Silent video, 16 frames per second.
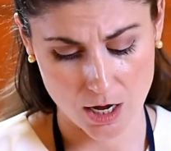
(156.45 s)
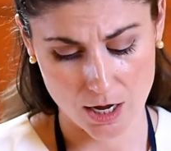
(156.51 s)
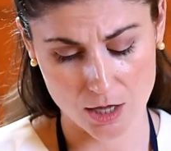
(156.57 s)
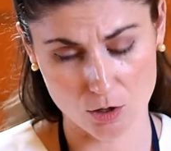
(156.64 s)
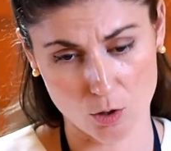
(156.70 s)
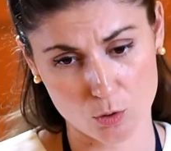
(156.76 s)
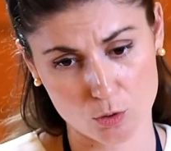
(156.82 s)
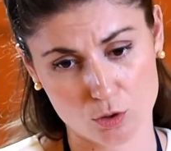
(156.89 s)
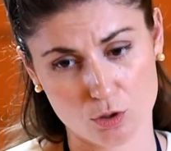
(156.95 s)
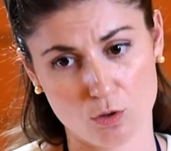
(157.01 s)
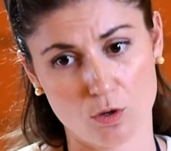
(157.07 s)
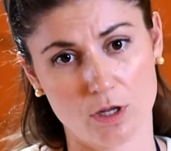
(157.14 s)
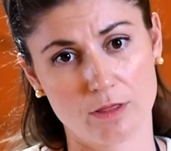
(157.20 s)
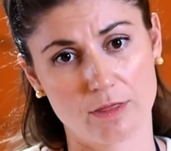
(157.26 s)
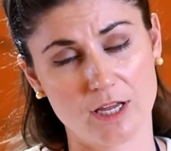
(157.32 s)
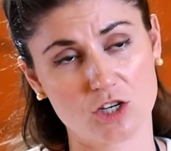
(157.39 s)
And
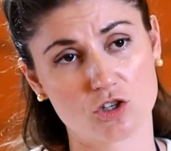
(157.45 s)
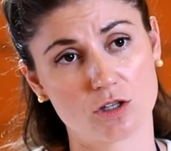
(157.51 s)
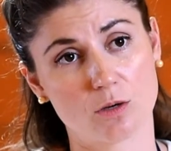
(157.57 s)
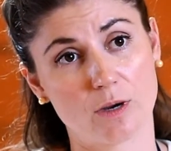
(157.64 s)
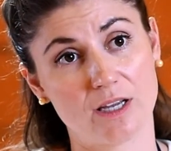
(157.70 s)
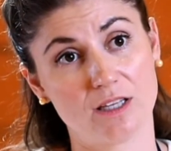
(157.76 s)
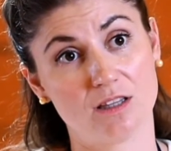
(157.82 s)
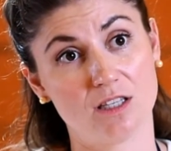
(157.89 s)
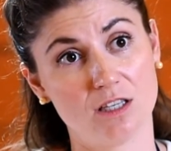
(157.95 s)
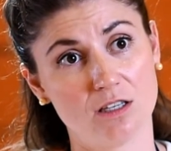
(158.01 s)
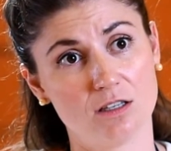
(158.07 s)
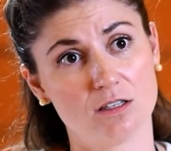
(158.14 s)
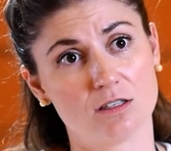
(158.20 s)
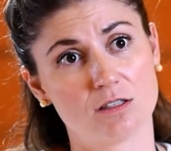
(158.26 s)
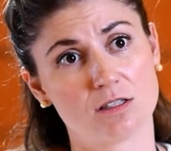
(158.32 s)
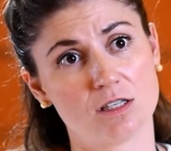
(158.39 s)
also a national
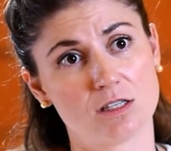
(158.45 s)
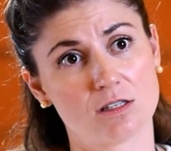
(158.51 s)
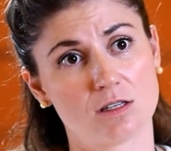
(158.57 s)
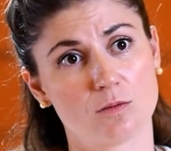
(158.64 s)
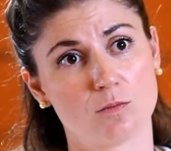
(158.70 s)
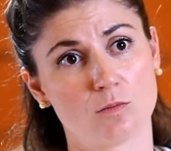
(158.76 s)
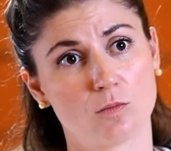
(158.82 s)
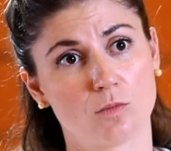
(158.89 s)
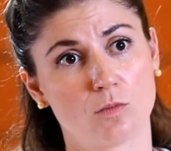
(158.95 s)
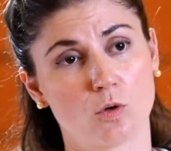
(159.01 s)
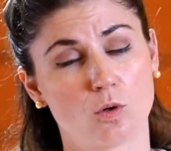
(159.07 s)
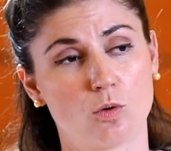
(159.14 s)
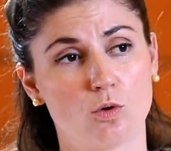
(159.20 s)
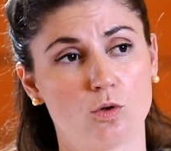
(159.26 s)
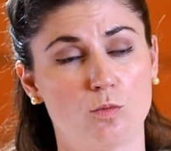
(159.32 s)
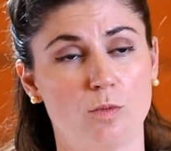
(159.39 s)
ID system
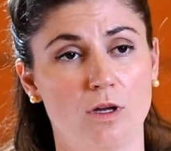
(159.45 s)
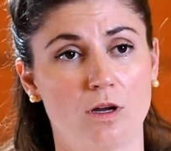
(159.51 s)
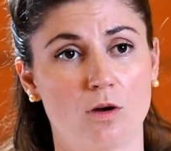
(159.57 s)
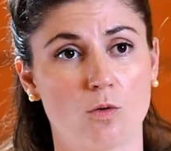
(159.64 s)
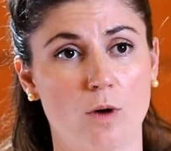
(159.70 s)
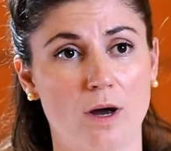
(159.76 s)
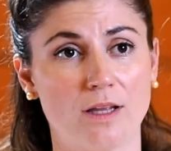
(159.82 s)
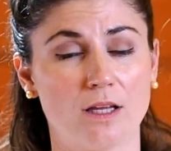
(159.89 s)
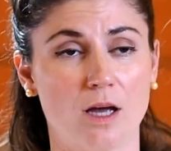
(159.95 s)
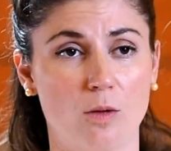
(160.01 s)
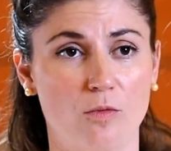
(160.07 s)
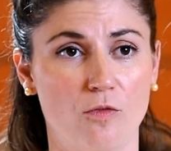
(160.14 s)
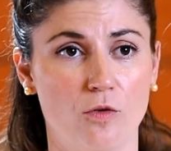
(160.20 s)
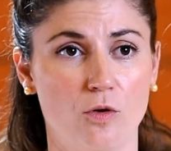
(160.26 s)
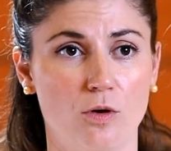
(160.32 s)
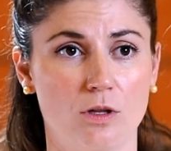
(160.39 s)
could be quite
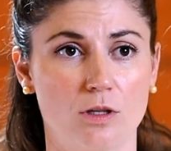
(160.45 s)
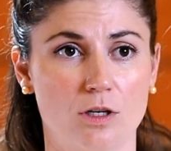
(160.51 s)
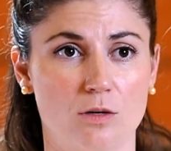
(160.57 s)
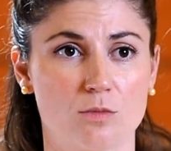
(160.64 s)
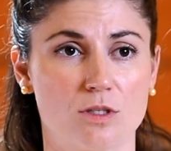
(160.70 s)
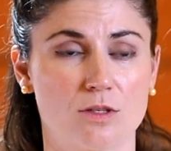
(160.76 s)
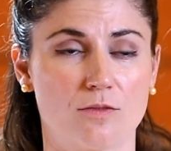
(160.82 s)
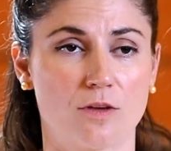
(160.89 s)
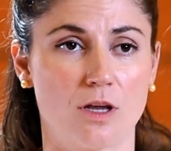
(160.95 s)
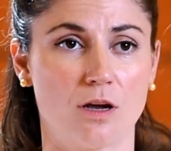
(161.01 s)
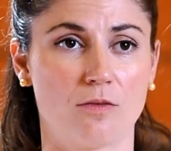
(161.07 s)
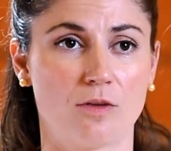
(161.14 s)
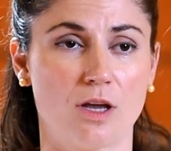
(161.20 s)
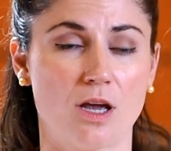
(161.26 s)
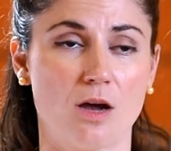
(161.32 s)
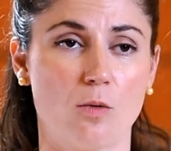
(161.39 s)
helpful in terms of
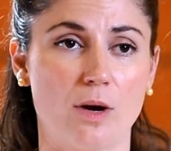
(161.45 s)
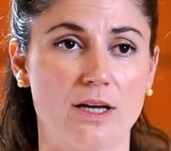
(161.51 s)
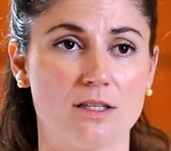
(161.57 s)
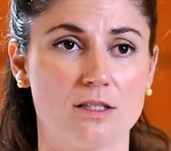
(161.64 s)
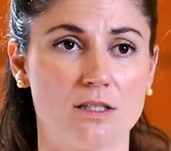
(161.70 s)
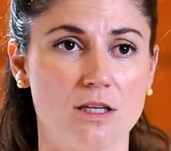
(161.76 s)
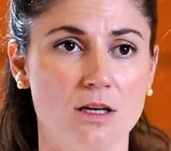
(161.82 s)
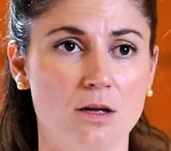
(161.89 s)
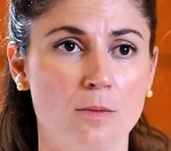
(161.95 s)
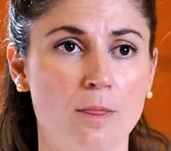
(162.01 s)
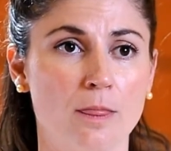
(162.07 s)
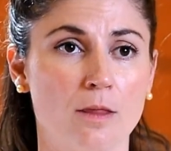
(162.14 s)
KYC,